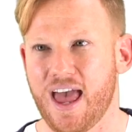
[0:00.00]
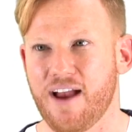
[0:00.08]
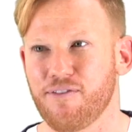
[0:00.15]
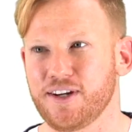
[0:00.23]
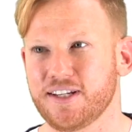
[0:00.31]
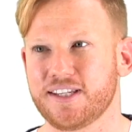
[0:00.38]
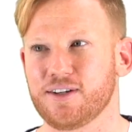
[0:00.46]

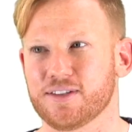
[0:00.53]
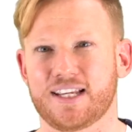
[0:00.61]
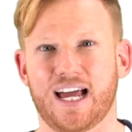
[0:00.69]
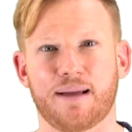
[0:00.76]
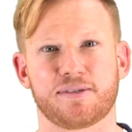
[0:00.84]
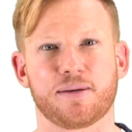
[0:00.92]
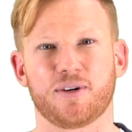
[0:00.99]
every single
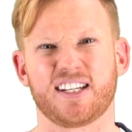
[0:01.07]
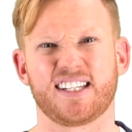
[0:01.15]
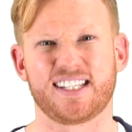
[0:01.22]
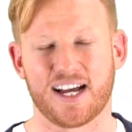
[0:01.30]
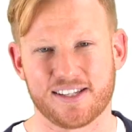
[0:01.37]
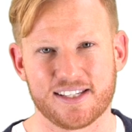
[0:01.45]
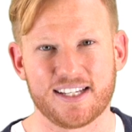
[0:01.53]
time someone
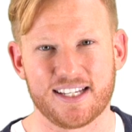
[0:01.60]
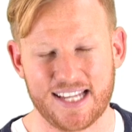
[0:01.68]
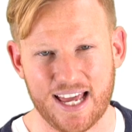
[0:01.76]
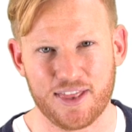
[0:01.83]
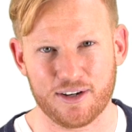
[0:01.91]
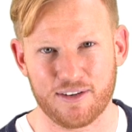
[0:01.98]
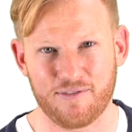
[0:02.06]
doesn't
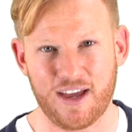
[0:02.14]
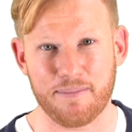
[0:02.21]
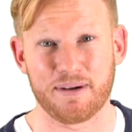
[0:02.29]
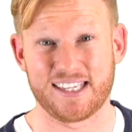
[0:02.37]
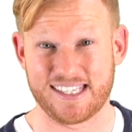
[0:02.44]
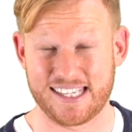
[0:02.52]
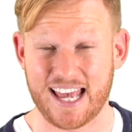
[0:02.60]
attend their event
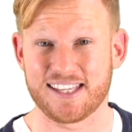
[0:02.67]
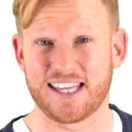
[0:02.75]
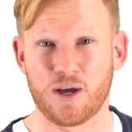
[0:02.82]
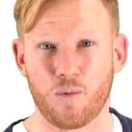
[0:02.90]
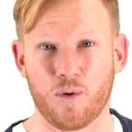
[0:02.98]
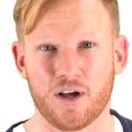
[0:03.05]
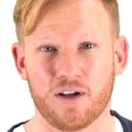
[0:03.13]
but says they
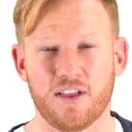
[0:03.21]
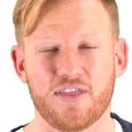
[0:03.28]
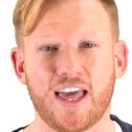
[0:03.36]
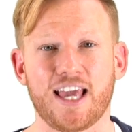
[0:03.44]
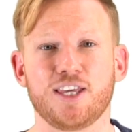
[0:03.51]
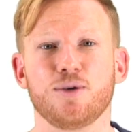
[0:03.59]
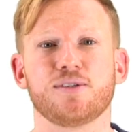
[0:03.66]
will,
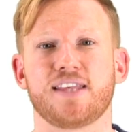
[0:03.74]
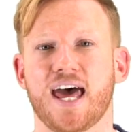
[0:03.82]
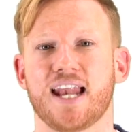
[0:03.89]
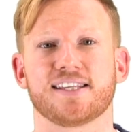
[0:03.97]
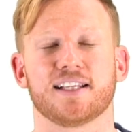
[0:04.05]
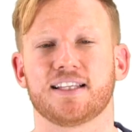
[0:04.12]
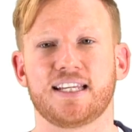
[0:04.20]
they use that
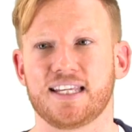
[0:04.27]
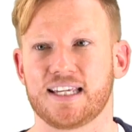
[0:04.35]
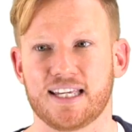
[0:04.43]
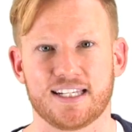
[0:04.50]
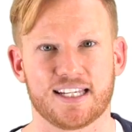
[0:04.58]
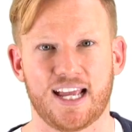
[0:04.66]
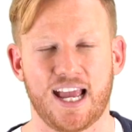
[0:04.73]
as a leading
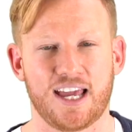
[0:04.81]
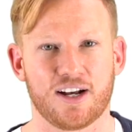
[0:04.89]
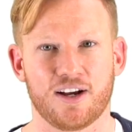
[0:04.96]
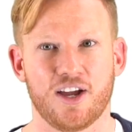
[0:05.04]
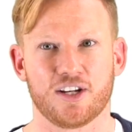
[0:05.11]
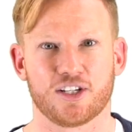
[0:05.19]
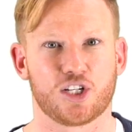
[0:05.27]

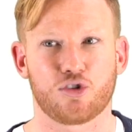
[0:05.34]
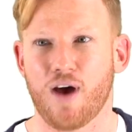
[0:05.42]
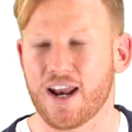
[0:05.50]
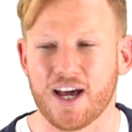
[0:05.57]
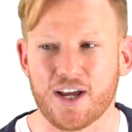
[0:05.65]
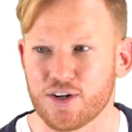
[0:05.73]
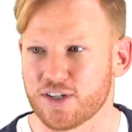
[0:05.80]
indicator to try
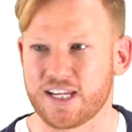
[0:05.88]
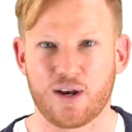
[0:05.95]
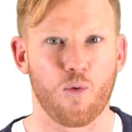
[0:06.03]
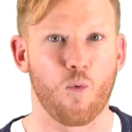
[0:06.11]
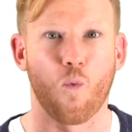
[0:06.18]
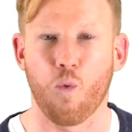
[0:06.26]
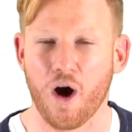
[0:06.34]
to
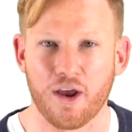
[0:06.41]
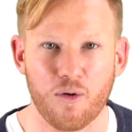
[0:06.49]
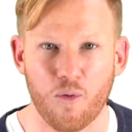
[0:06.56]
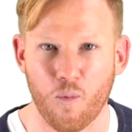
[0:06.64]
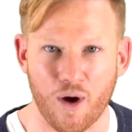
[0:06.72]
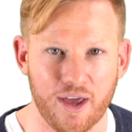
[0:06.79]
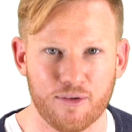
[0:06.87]
understand
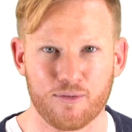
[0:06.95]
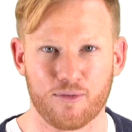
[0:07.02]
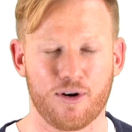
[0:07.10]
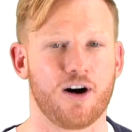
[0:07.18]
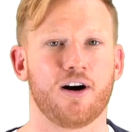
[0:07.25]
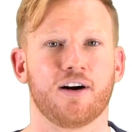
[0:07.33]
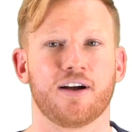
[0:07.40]
what went
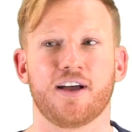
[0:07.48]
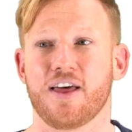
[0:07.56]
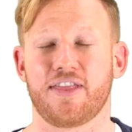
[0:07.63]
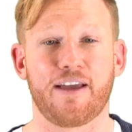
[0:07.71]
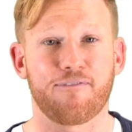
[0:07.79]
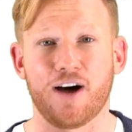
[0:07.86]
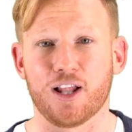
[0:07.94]
wrong.
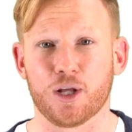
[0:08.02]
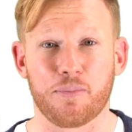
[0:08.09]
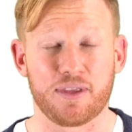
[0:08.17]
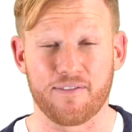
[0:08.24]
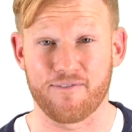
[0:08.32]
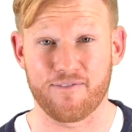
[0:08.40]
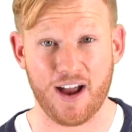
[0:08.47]
They follow up
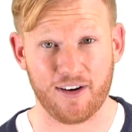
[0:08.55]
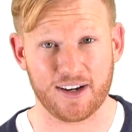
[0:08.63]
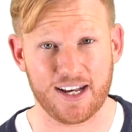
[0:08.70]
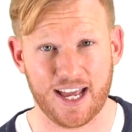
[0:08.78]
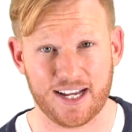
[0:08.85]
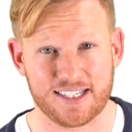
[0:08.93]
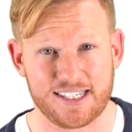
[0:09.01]
the very
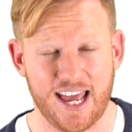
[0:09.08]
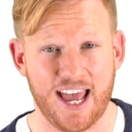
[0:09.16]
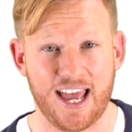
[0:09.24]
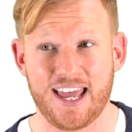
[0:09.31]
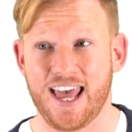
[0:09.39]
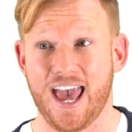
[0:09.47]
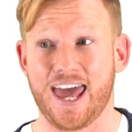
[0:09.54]
next
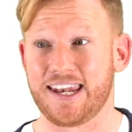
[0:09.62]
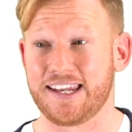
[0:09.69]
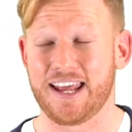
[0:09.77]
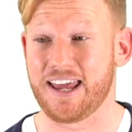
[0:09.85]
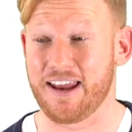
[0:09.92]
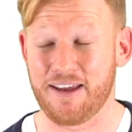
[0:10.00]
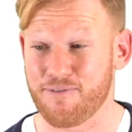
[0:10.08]
day
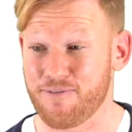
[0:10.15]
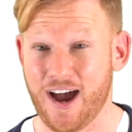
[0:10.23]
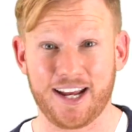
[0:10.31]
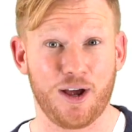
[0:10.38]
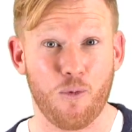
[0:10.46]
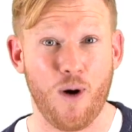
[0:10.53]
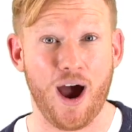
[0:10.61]
and
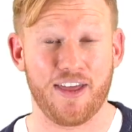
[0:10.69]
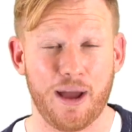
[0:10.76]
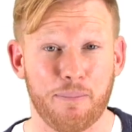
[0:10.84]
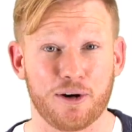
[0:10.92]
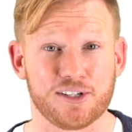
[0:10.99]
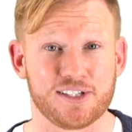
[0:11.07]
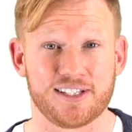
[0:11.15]
find out why that
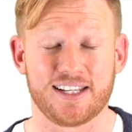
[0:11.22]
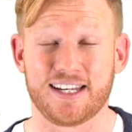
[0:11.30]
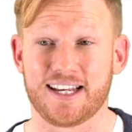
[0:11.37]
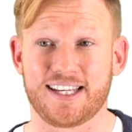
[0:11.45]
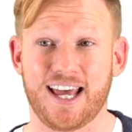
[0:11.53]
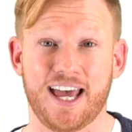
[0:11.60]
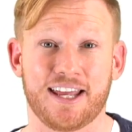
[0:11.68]
person didn't
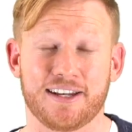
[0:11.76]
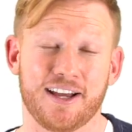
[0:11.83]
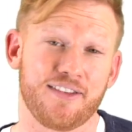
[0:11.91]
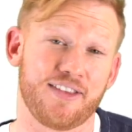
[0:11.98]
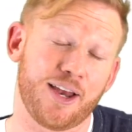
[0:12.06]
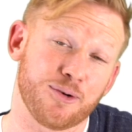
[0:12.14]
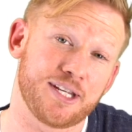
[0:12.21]
attend.
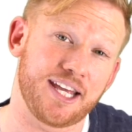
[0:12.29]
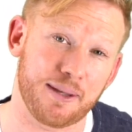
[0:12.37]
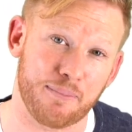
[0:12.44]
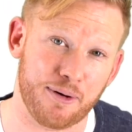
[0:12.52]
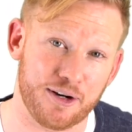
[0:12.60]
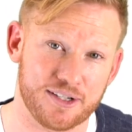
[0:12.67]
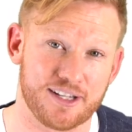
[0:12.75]
They don't take
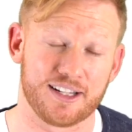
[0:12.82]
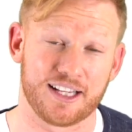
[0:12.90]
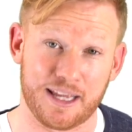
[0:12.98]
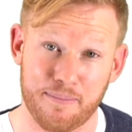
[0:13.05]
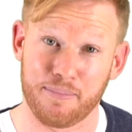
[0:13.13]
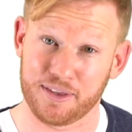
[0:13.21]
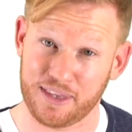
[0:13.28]
it
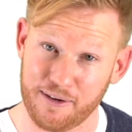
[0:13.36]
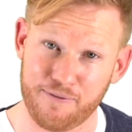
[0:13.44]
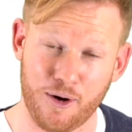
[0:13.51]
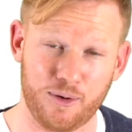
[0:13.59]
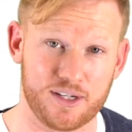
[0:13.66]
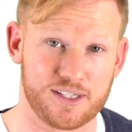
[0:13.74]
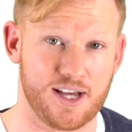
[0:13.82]
personally, but they
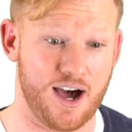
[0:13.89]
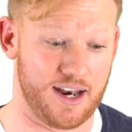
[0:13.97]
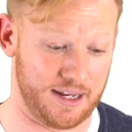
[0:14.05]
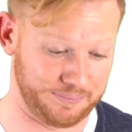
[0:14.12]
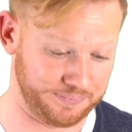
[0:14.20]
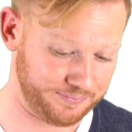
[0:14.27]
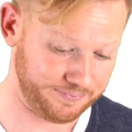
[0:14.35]
focus on
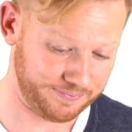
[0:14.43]
it.